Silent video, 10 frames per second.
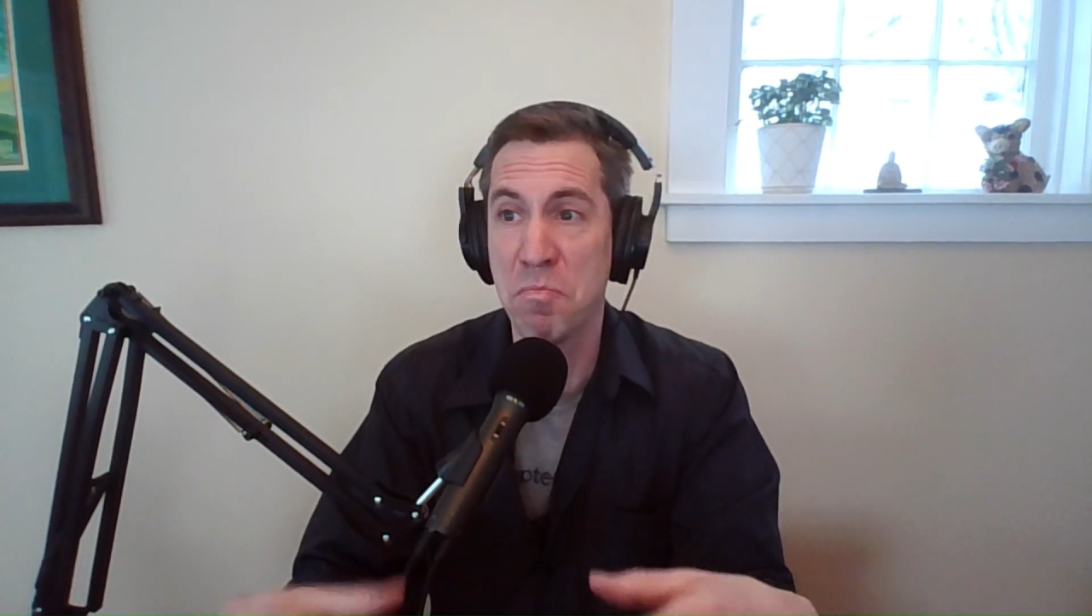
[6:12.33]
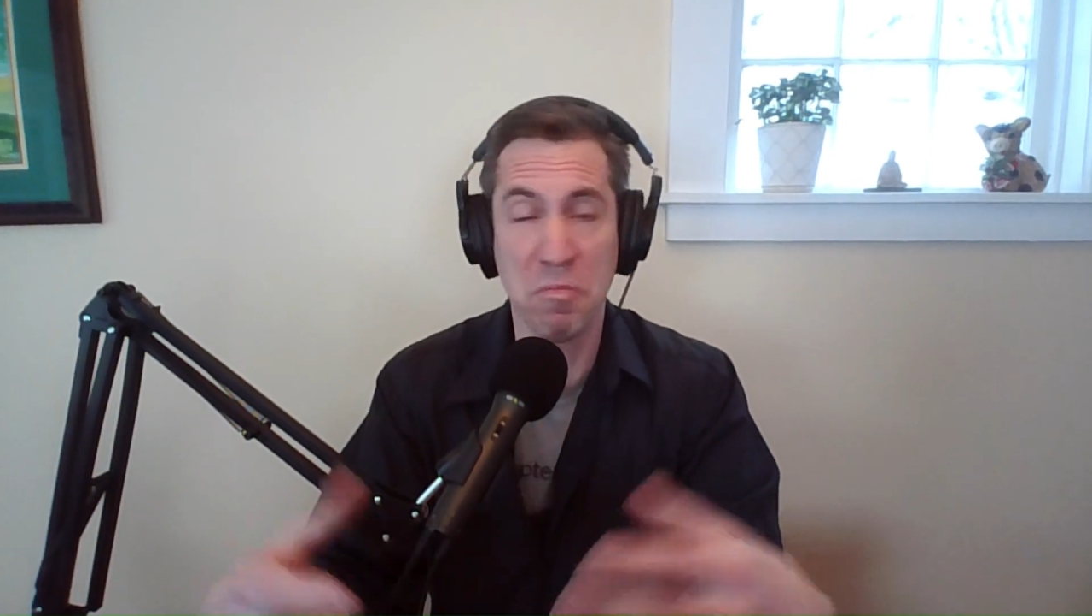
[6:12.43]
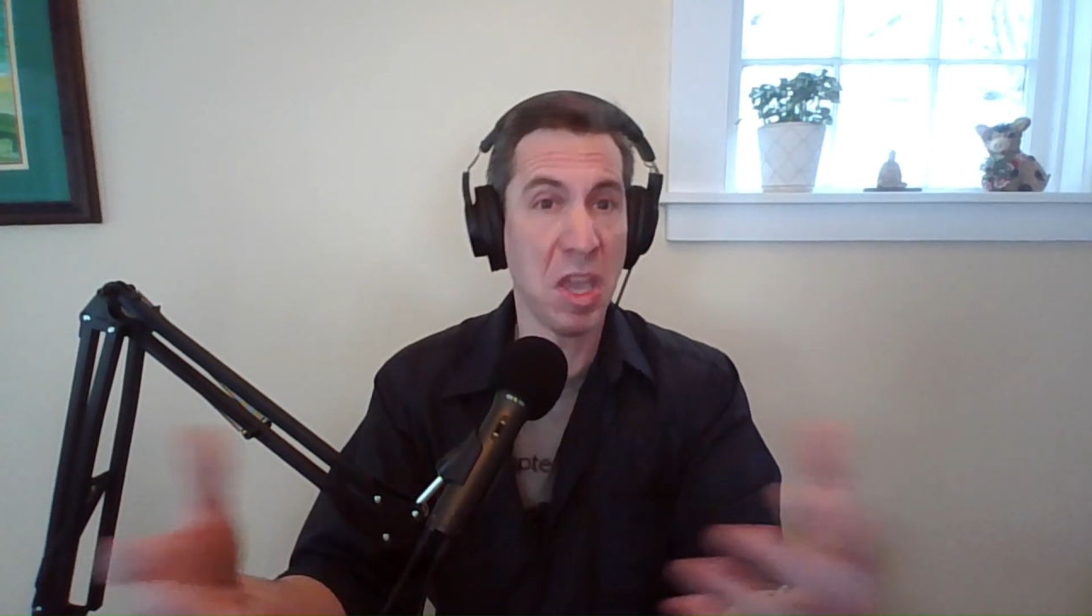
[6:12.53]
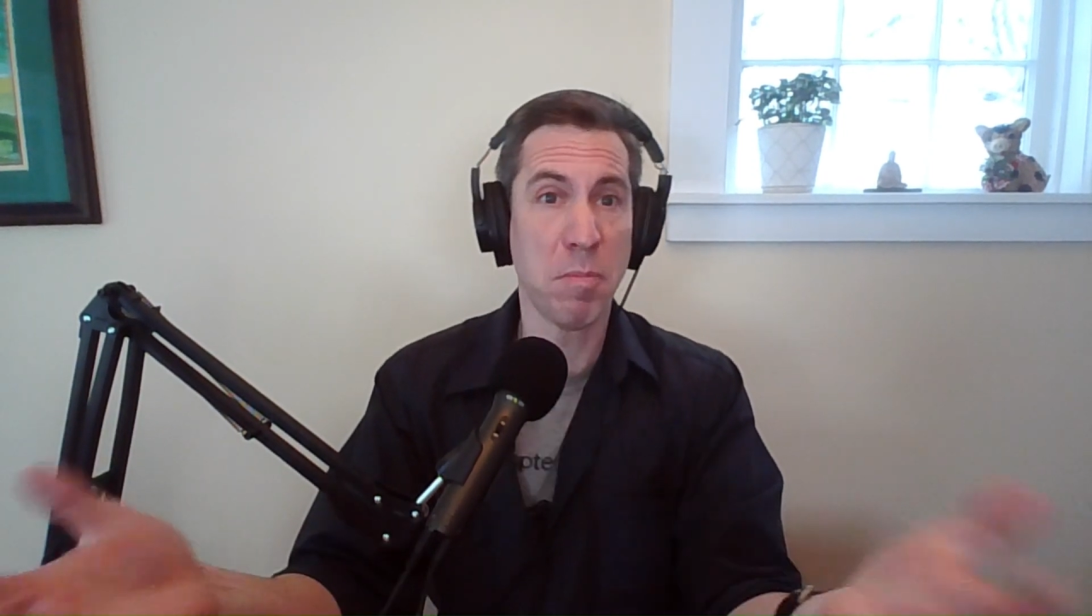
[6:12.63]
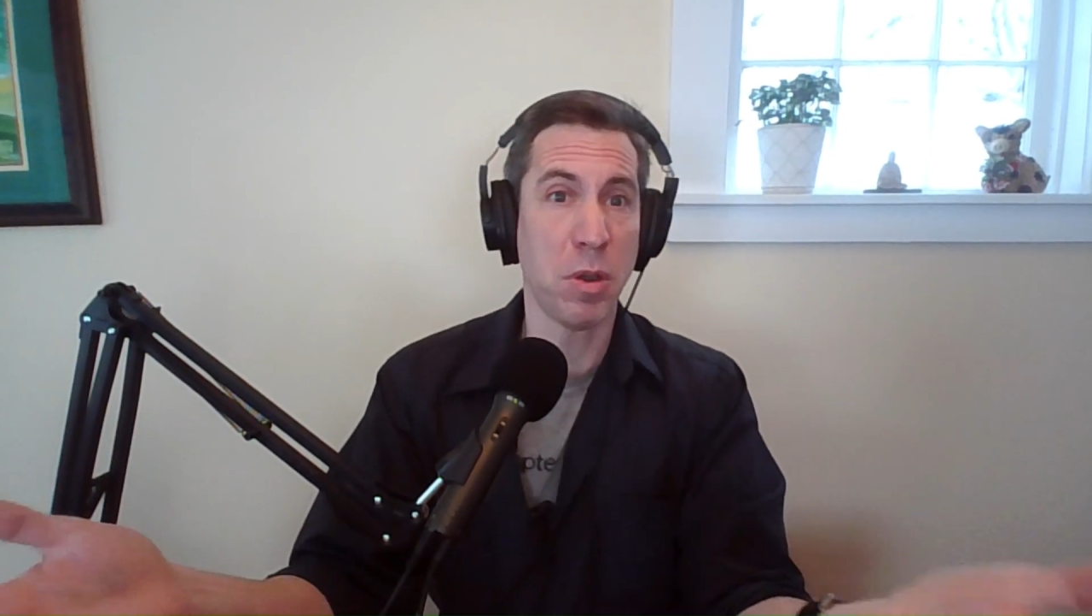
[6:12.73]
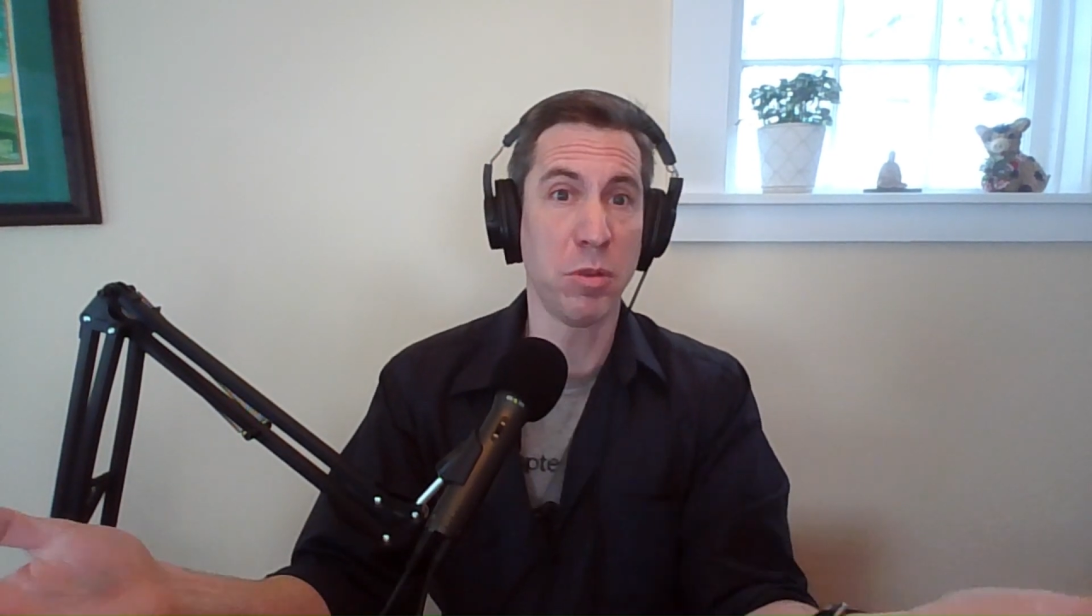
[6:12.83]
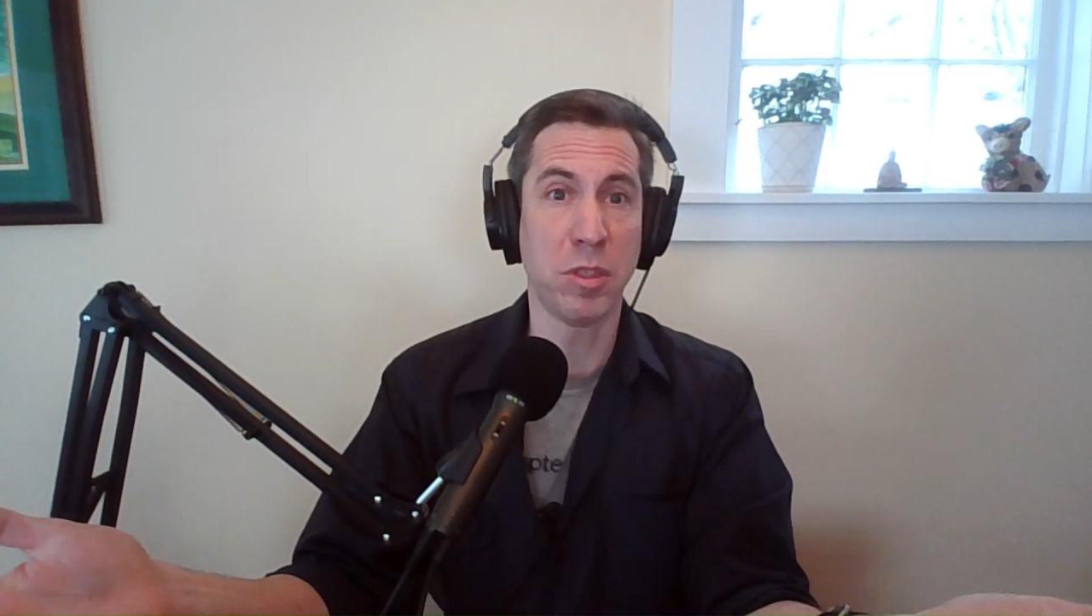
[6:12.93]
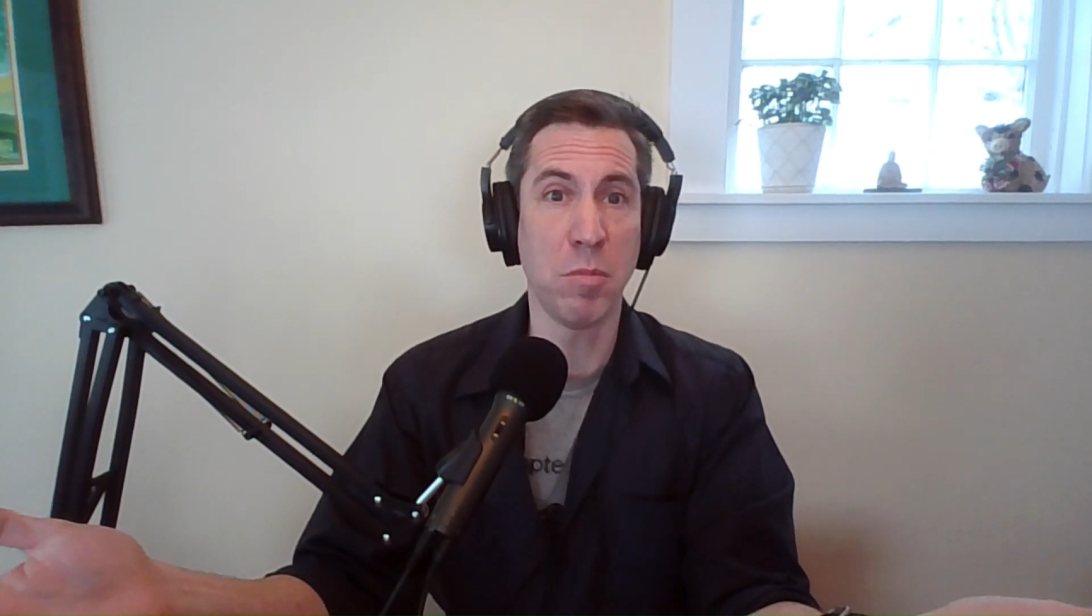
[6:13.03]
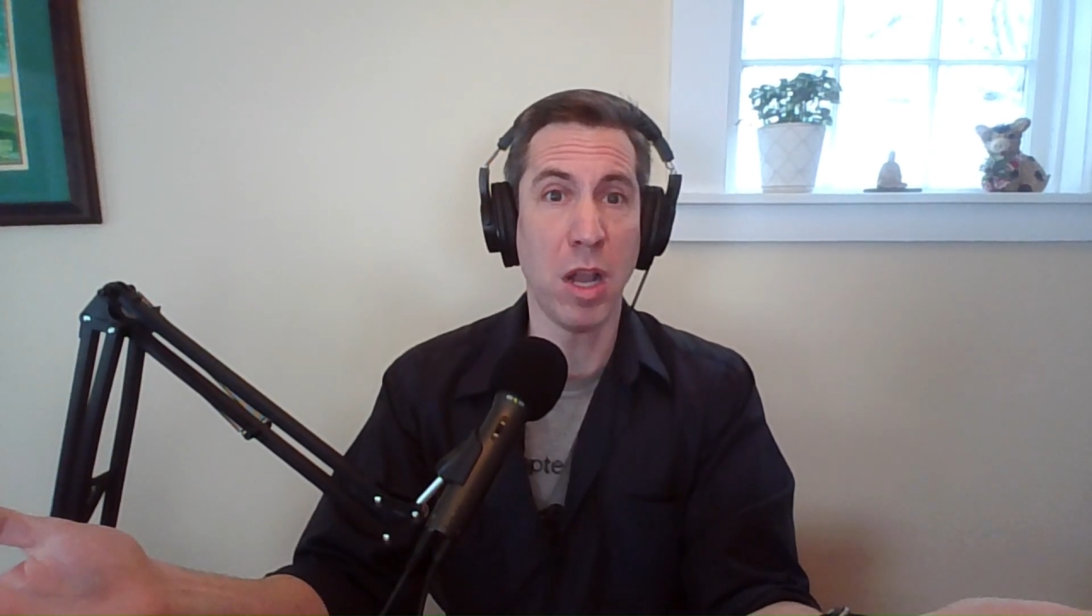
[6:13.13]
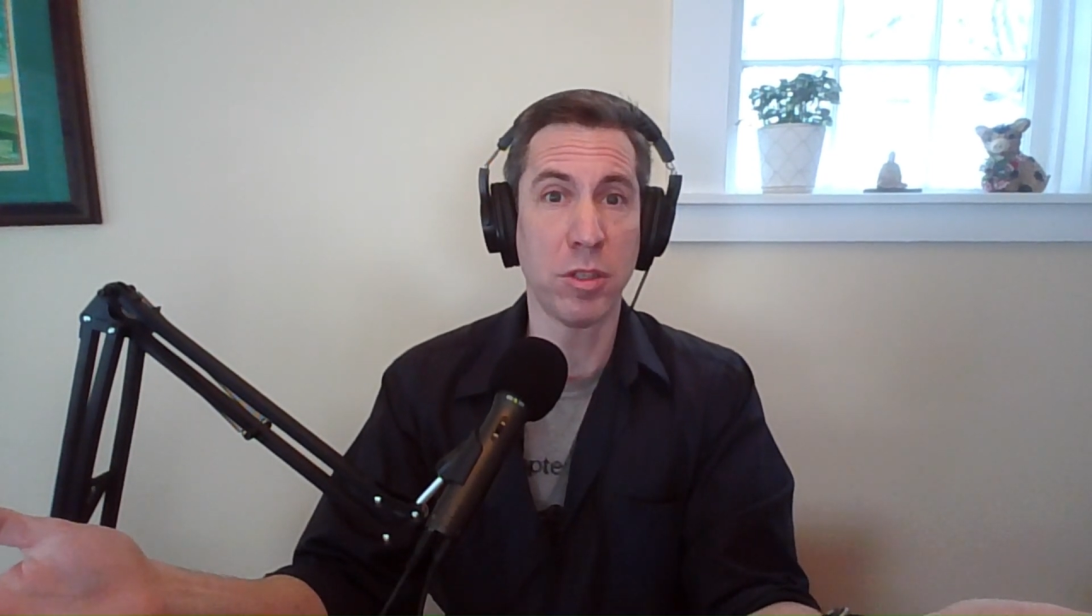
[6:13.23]
They opposed
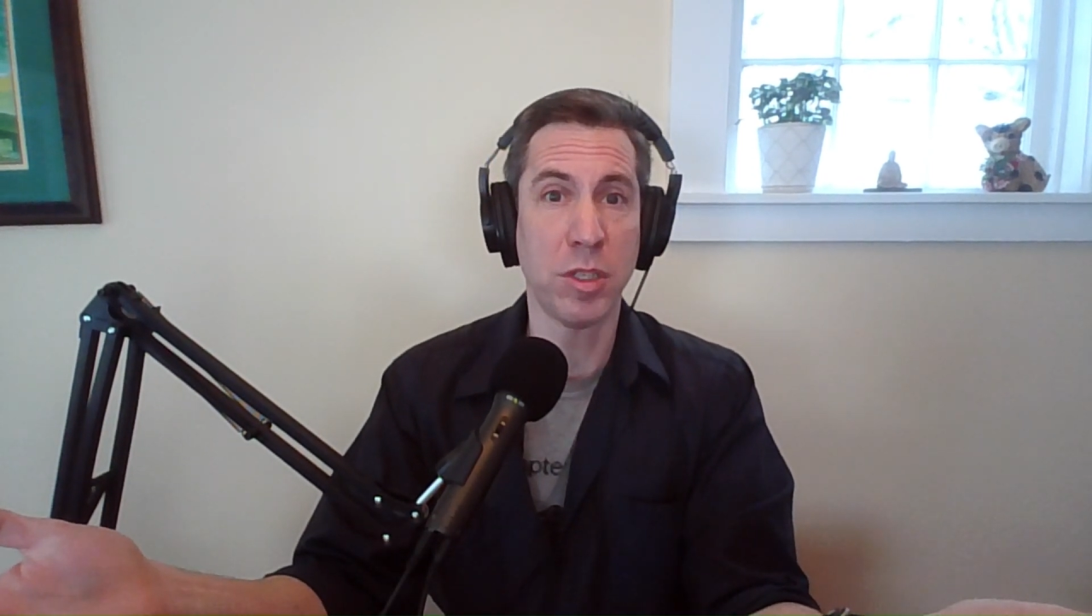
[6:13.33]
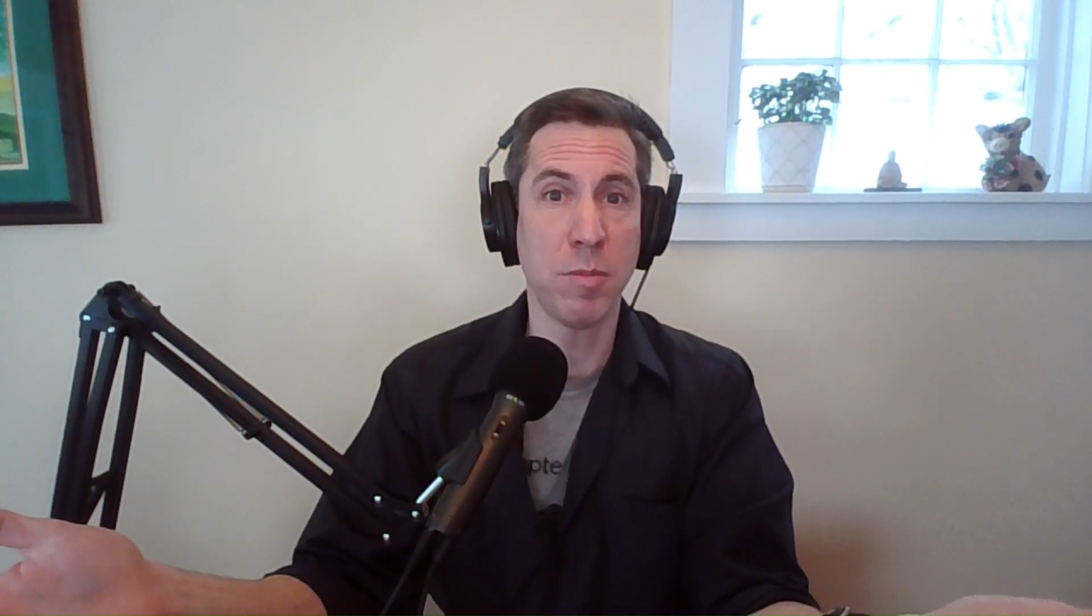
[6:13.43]
democracy